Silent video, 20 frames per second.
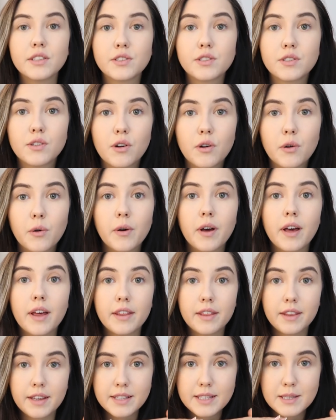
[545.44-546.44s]
So
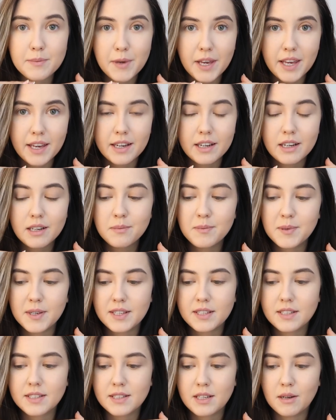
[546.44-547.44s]
this makeup
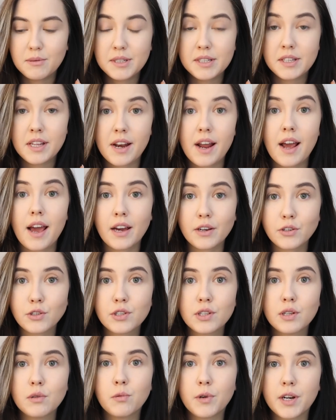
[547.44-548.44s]
is something that I
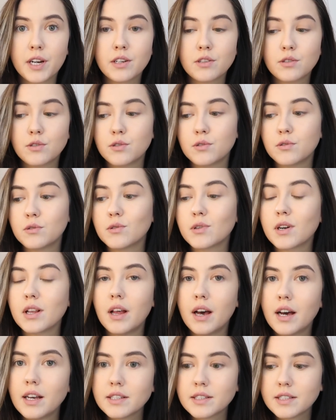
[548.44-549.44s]
actually wear to
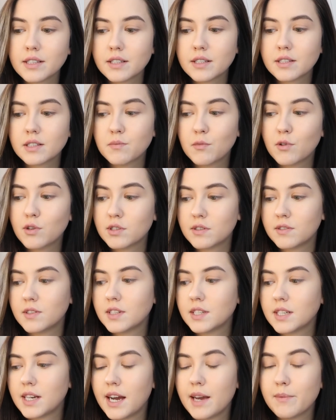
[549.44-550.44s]
classes most of
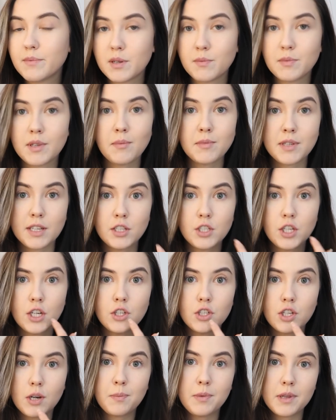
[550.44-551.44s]
the time. Sometimes I
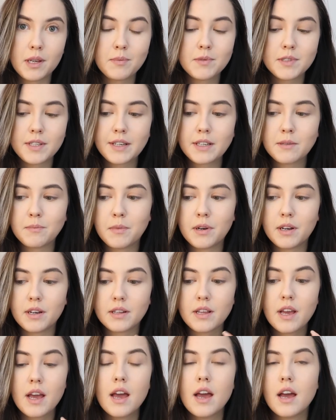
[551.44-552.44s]
change up lipsticks,
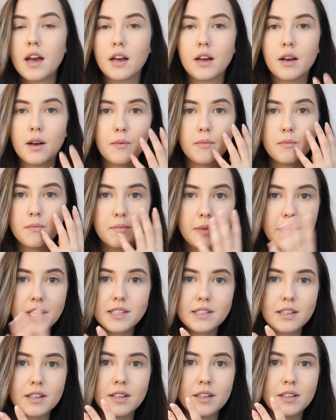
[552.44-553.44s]
but
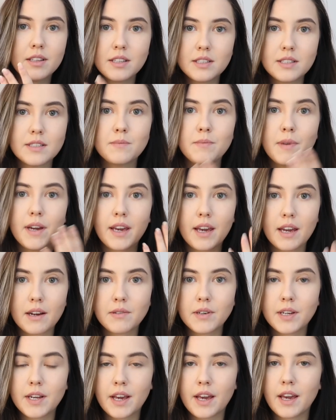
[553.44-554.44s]
basically this is my
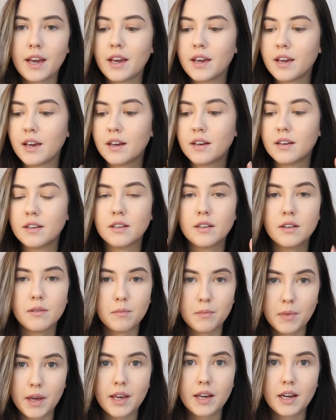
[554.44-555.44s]
everyday
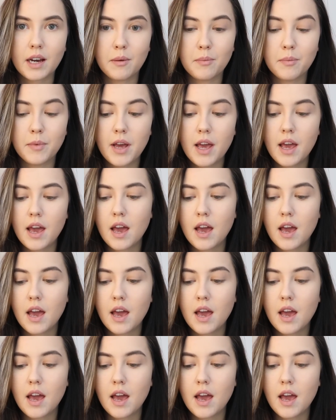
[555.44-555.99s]
makeup.